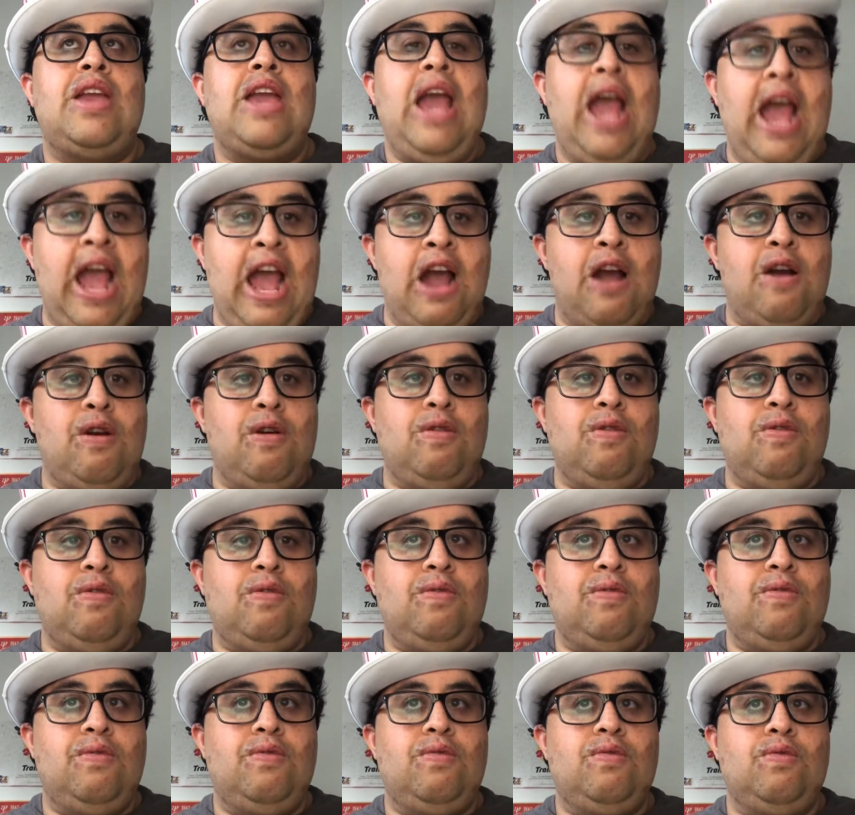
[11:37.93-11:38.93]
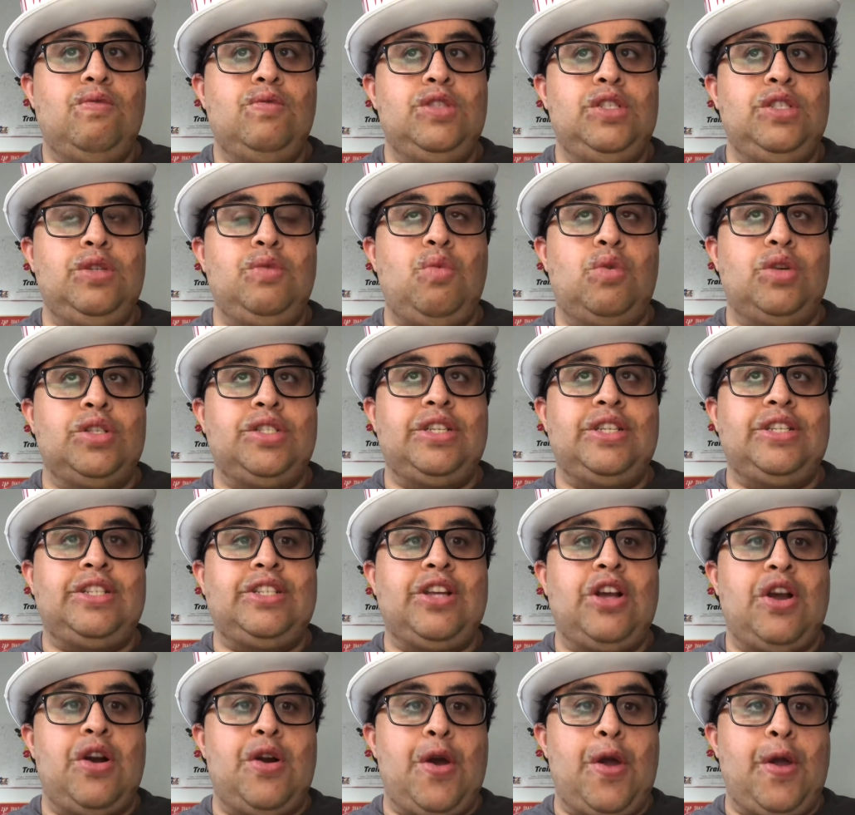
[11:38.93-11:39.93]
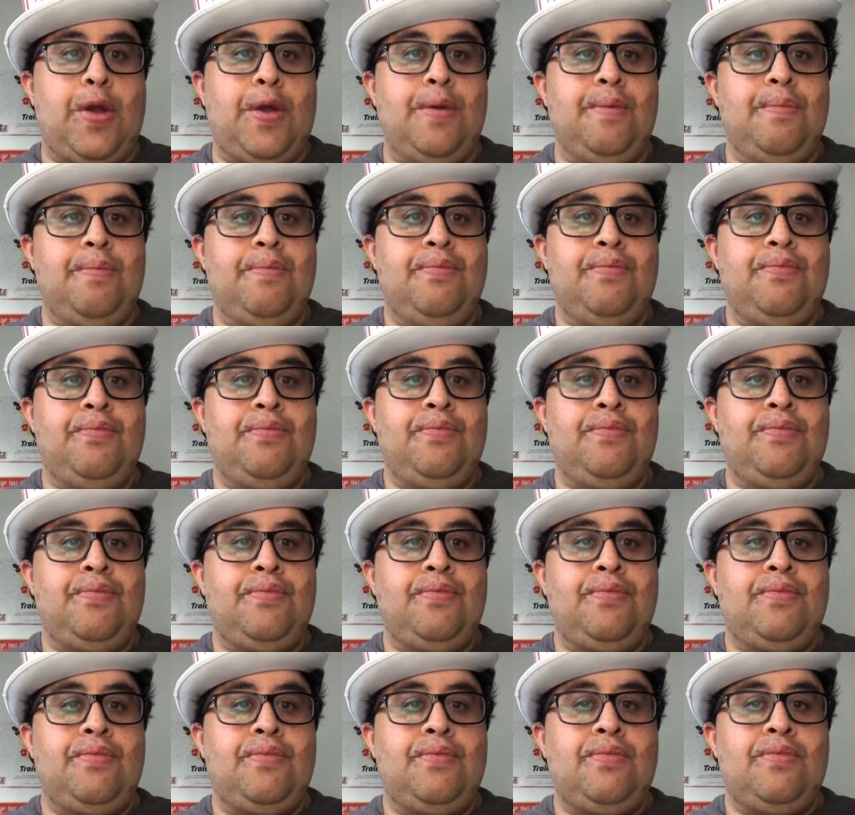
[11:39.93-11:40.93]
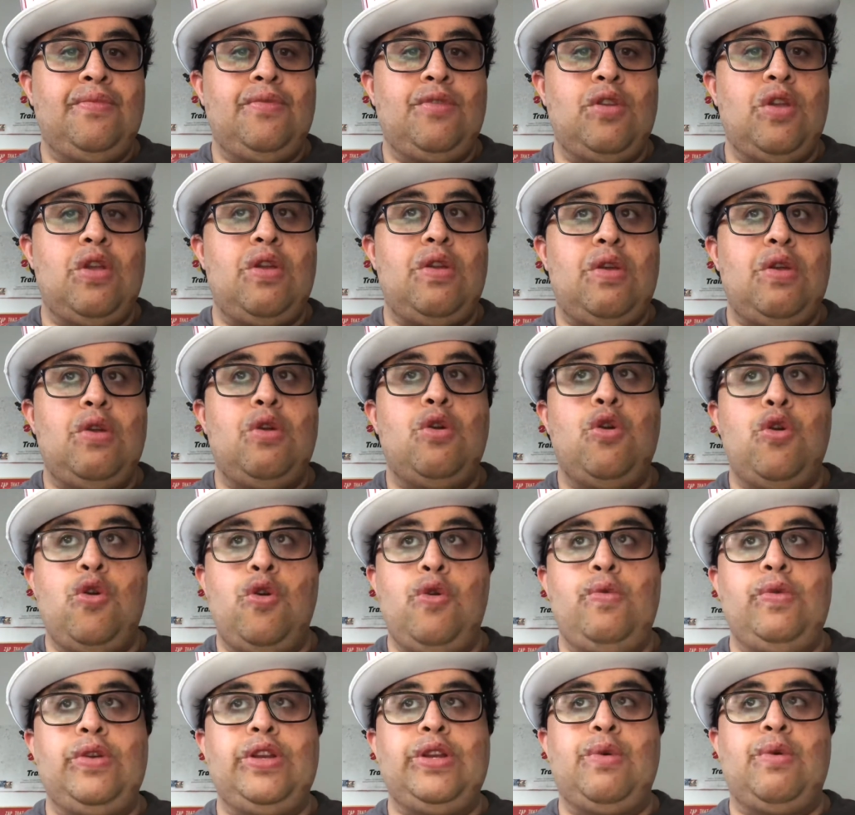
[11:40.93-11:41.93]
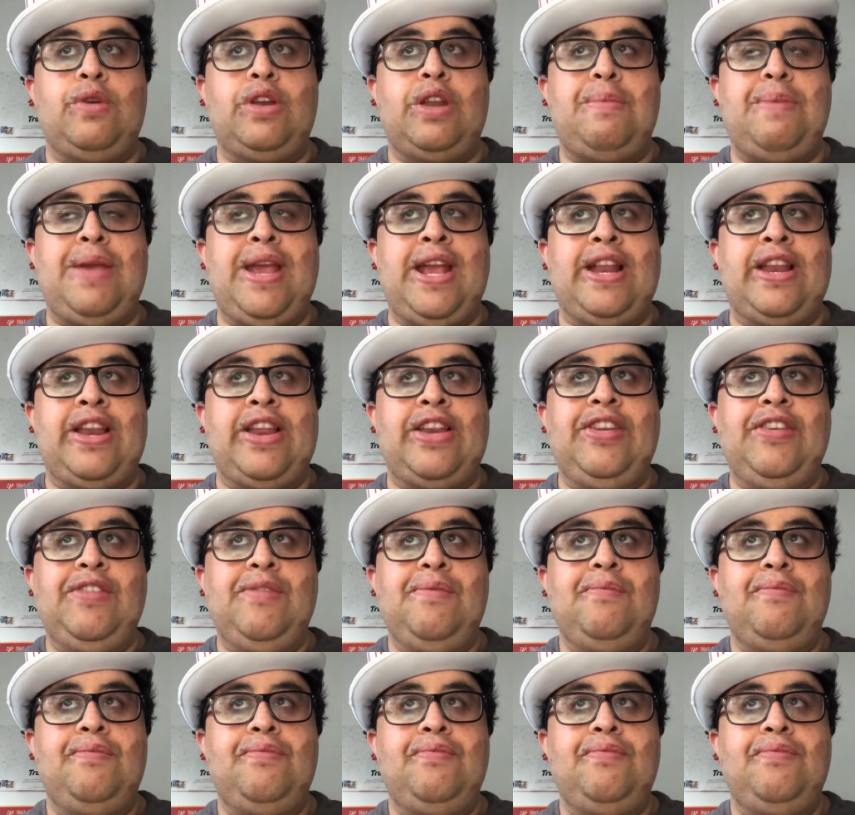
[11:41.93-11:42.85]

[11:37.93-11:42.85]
how would you want it to go? Who would you want to be in it?